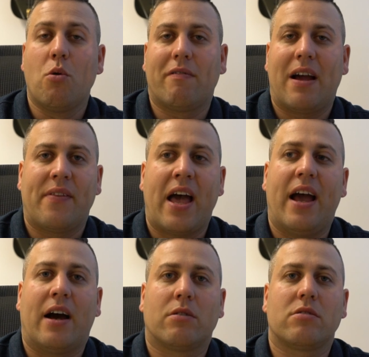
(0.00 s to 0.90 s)
around the
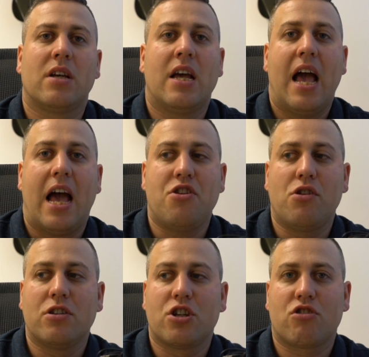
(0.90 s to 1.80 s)
house, and you
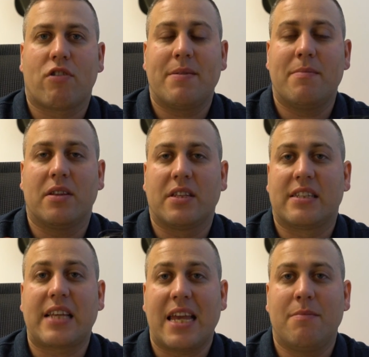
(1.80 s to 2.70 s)
can stream the
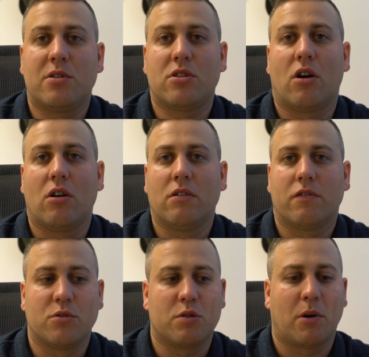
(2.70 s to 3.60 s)
same song
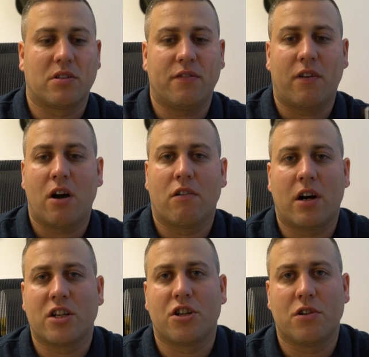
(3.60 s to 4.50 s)
from Spotify or
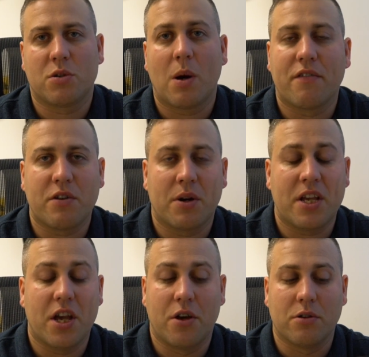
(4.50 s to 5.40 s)
iTunes or whatever you want to
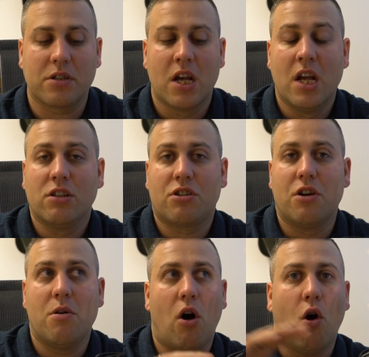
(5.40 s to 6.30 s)
use
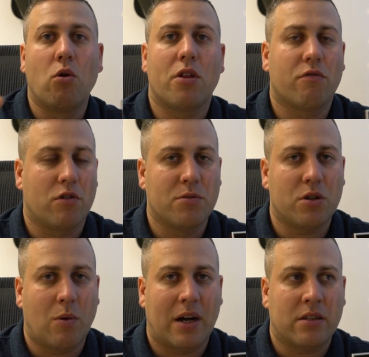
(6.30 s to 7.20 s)
to all of the rooms
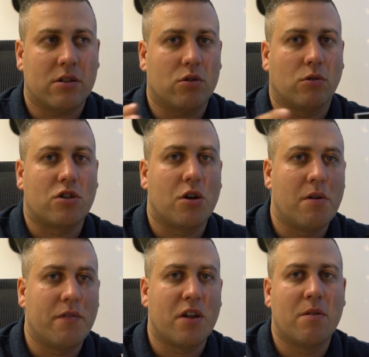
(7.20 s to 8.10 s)
at once, or two
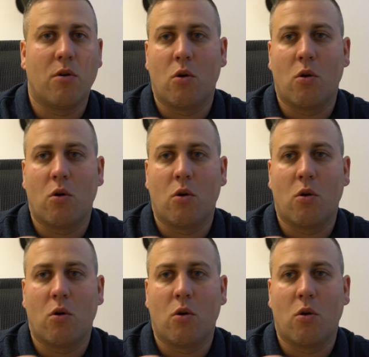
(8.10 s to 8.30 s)
of them,